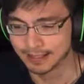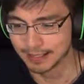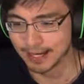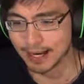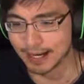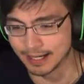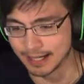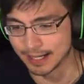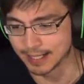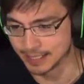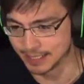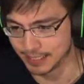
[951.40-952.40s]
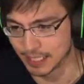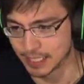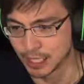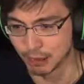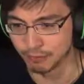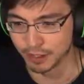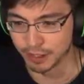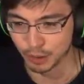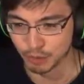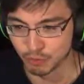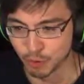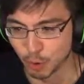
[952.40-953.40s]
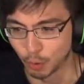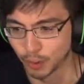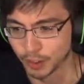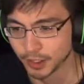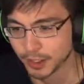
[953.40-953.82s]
Ah! Yes! Yes! How very droll.